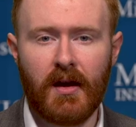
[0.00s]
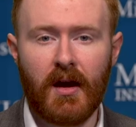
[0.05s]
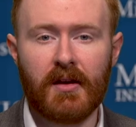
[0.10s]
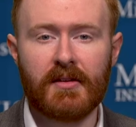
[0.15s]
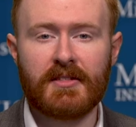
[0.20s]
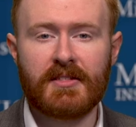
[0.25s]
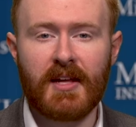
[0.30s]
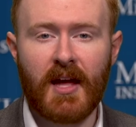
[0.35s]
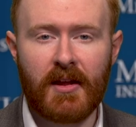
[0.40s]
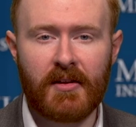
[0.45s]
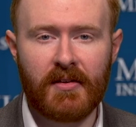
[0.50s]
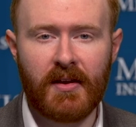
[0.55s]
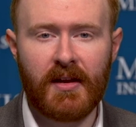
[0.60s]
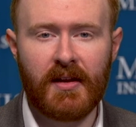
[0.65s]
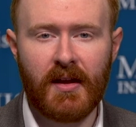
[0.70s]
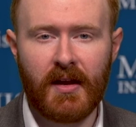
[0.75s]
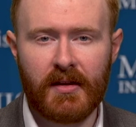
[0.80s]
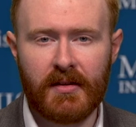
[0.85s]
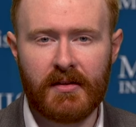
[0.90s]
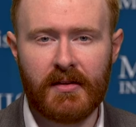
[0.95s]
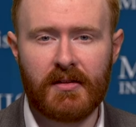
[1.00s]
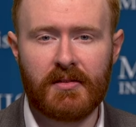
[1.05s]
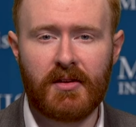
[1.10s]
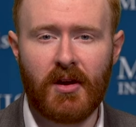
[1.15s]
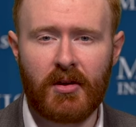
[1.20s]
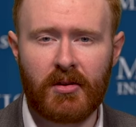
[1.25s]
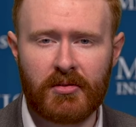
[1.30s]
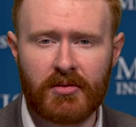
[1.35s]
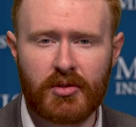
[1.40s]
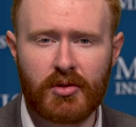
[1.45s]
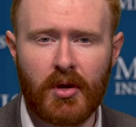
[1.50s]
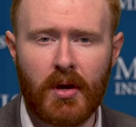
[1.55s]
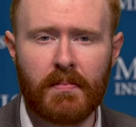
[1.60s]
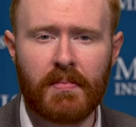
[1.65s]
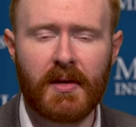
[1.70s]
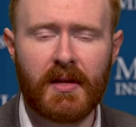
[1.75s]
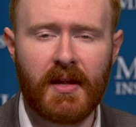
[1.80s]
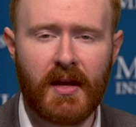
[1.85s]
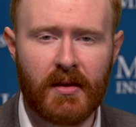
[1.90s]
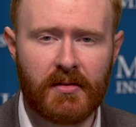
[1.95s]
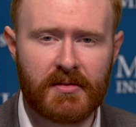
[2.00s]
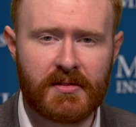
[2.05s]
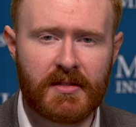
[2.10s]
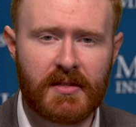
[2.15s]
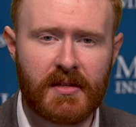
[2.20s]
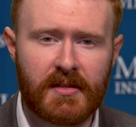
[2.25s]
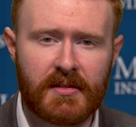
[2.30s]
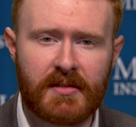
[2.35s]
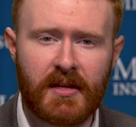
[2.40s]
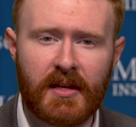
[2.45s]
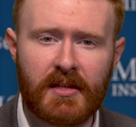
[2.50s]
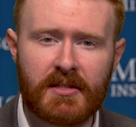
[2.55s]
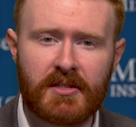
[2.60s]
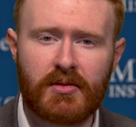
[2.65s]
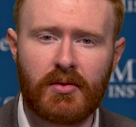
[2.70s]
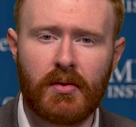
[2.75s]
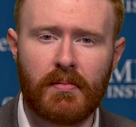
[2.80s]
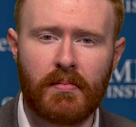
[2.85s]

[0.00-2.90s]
On Saturday night, Donald Trump announced he intends to